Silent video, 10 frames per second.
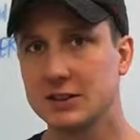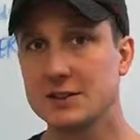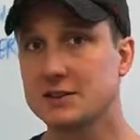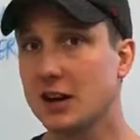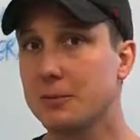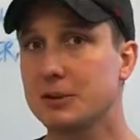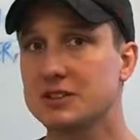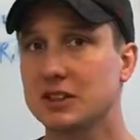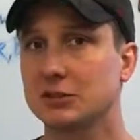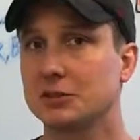Instead, we
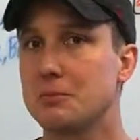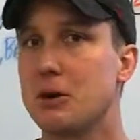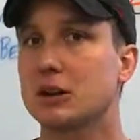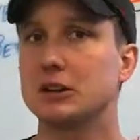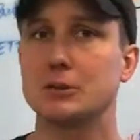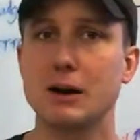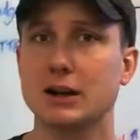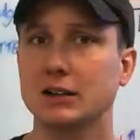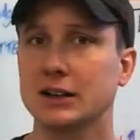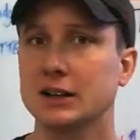signaled the market
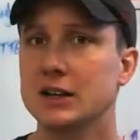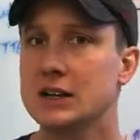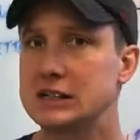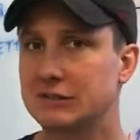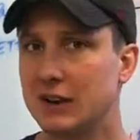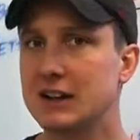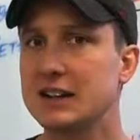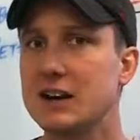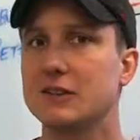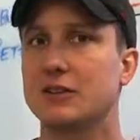directly to find
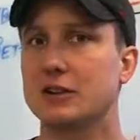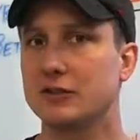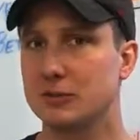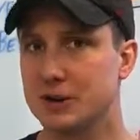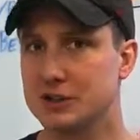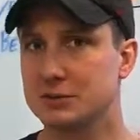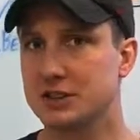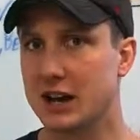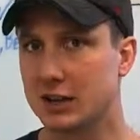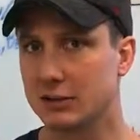out if our information was
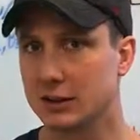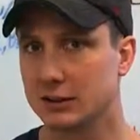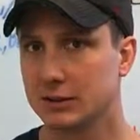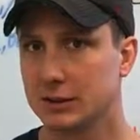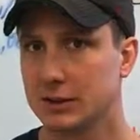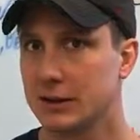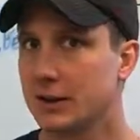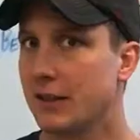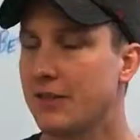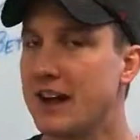accurate.
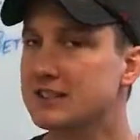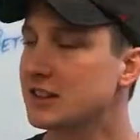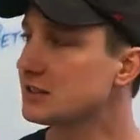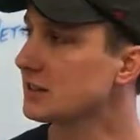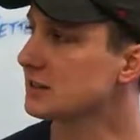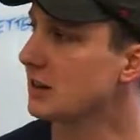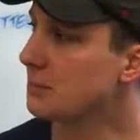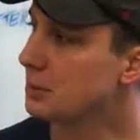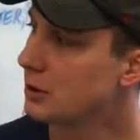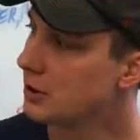That sets us
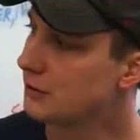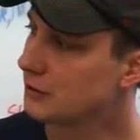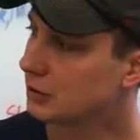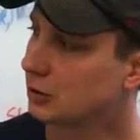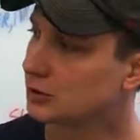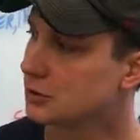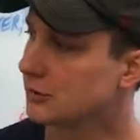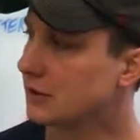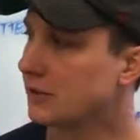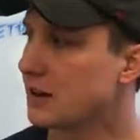up for the culture
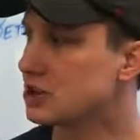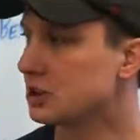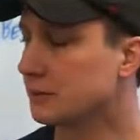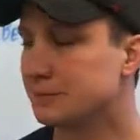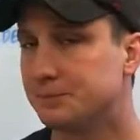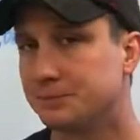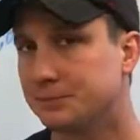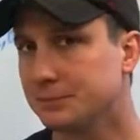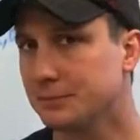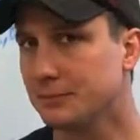of innovation.
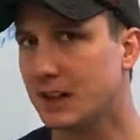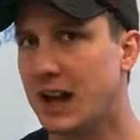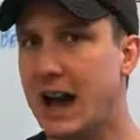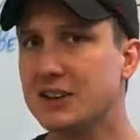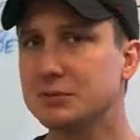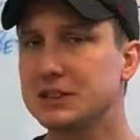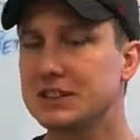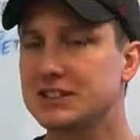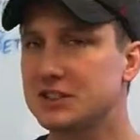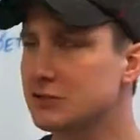As we
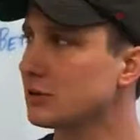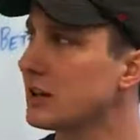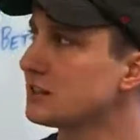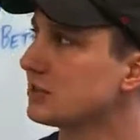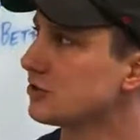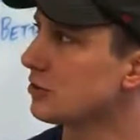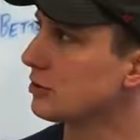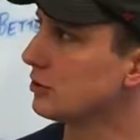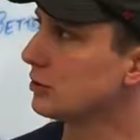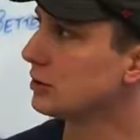decentralize
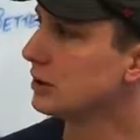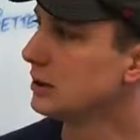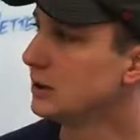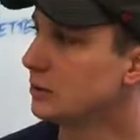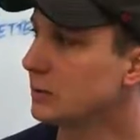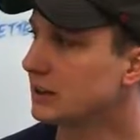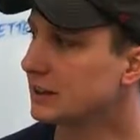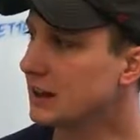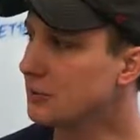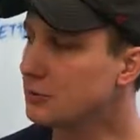control, we can
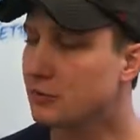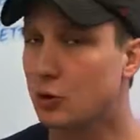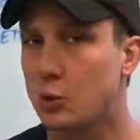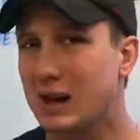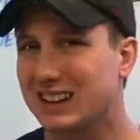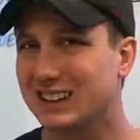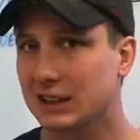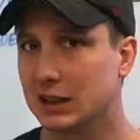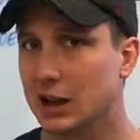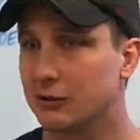now move quickly
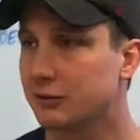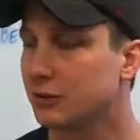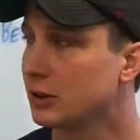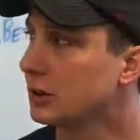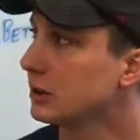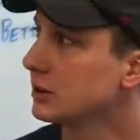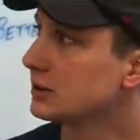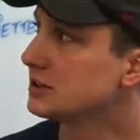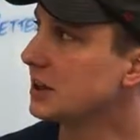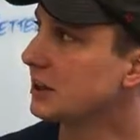enough
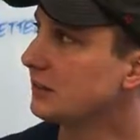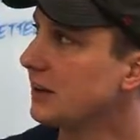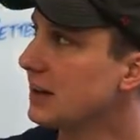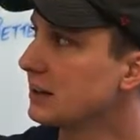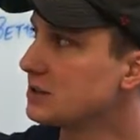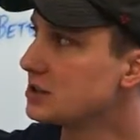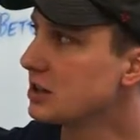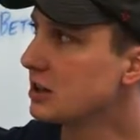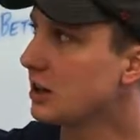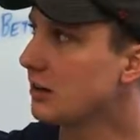to take advantage
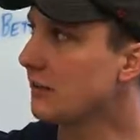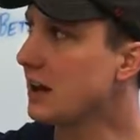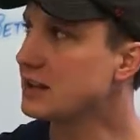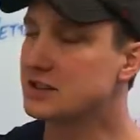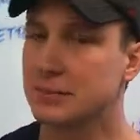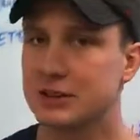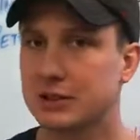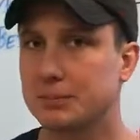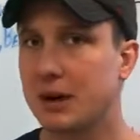of asymmetric